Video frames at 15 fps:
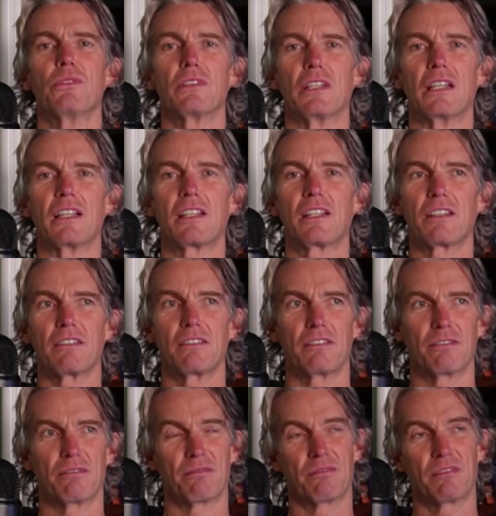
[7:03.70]
like,
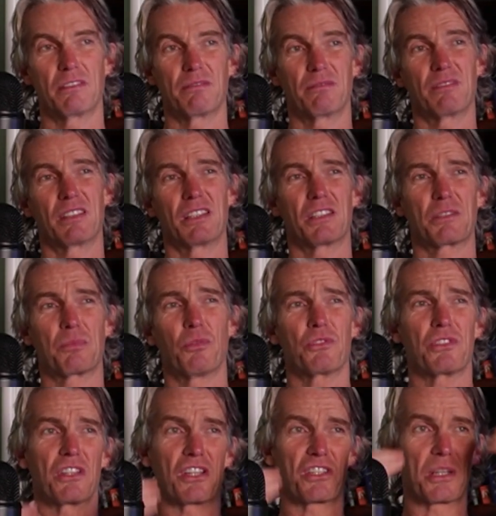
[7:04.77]
I
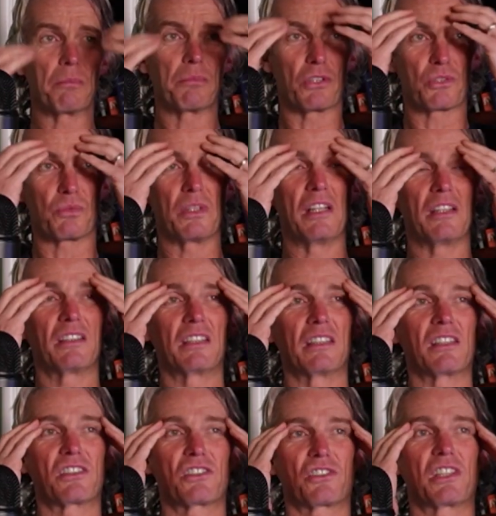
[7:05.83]
suppose the simplest way to
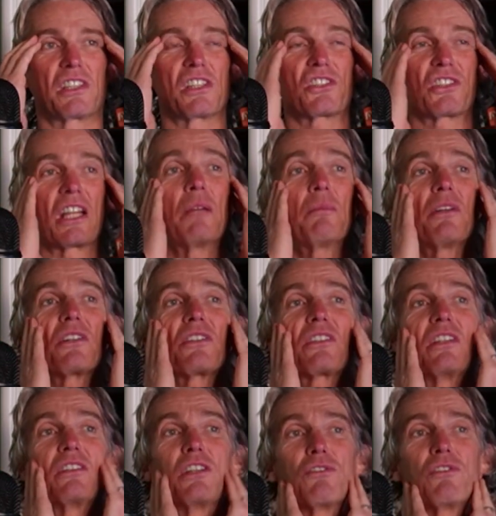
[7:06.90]
describe it is
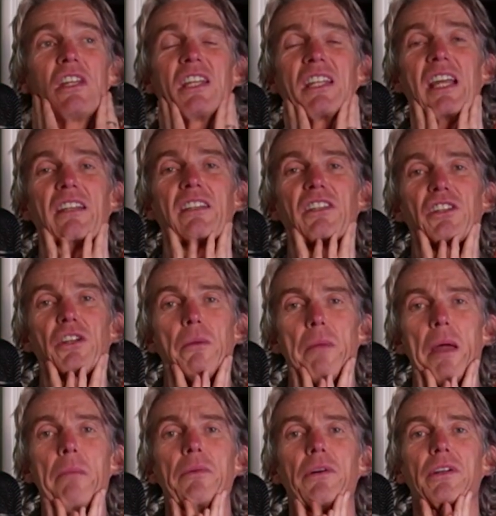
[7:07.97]
to reconnect and to
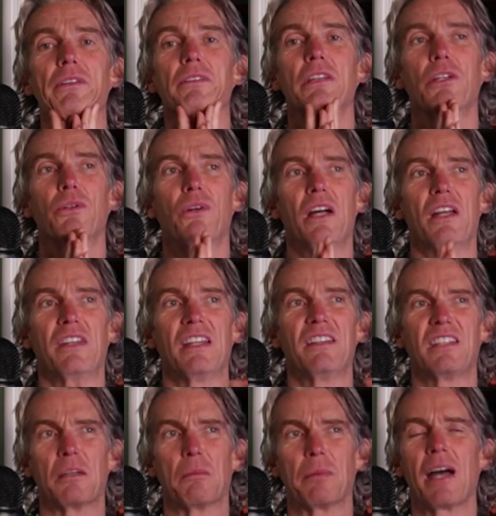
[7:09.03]
remember, and then
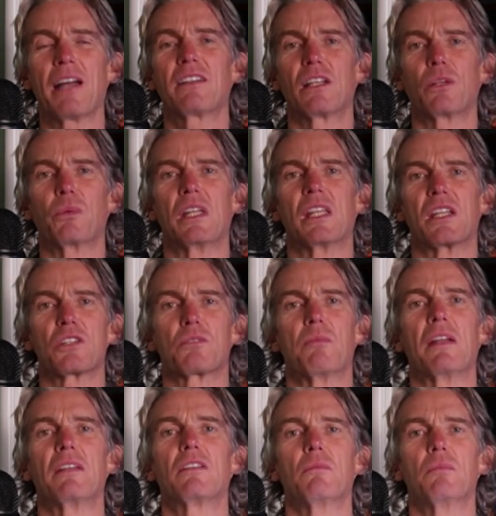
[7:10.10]
to get back to the way that it's
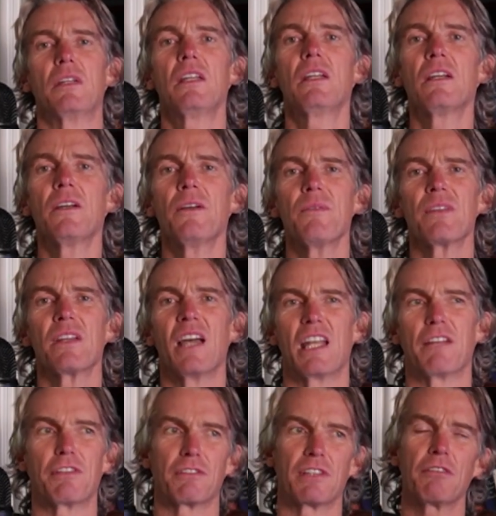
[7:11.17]
meant to be. And
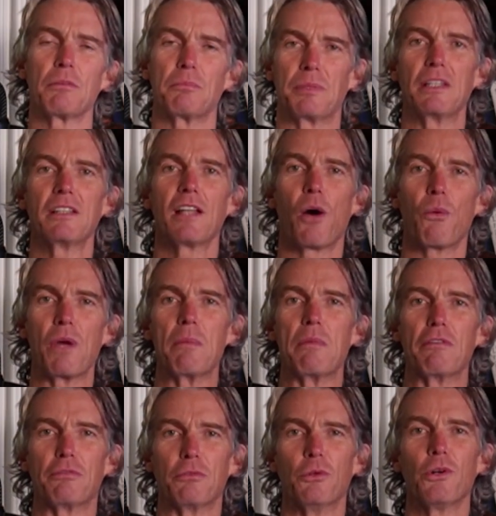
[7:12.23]
if you've never been that way
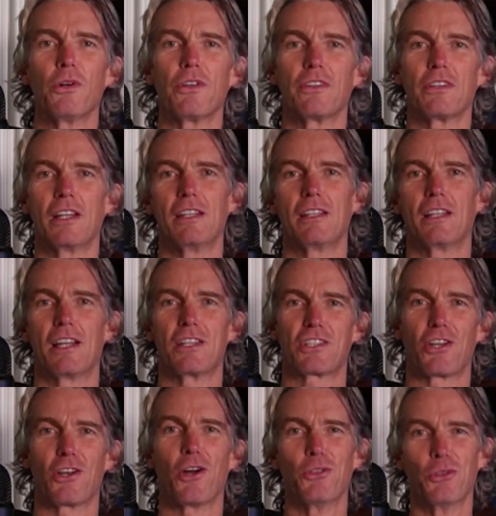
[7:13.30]
before, then it's
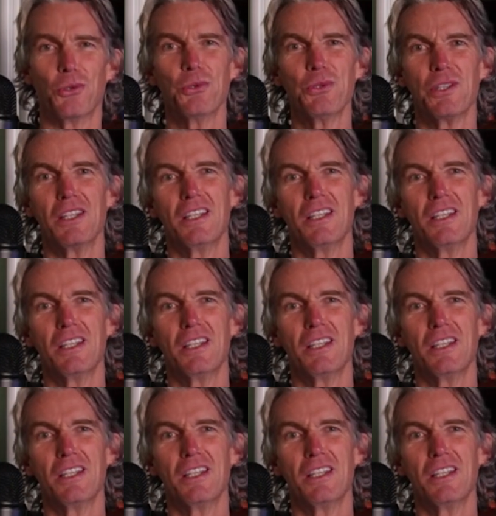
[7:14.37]
an unknown,